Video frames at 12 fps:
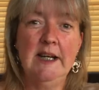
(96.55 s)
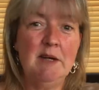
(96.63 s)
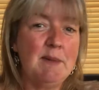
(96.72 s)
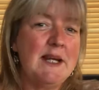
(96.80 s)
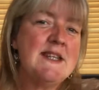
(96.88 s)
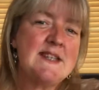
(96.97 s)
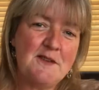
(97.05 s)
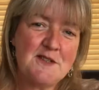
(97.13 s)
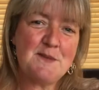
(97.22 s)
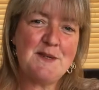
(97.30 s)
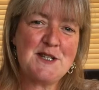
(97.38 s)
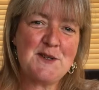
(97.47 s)
But he seems
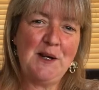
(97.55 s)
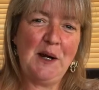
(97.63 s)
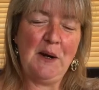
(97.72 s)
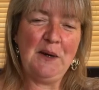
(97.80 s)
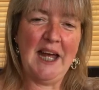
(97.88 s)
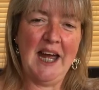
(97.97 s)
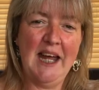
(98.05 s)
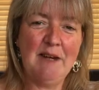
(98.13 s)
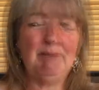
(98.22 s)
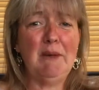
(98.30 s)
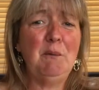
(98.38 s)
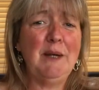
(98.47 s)
to be doing
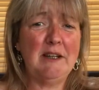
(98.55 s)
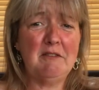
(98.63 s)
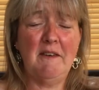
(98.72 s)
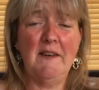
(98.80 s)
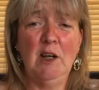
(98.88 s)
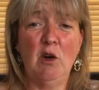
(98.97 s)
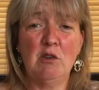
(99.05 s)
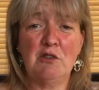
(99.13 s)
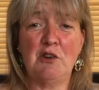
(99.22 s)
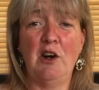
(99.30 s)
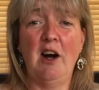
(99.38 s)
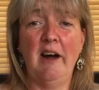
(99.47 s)
okay. We had a very long
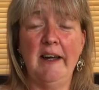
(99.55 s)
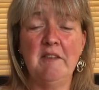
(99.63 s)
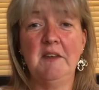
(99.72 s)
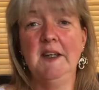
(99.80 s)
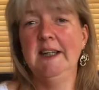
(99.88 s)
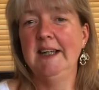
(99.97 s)
drive,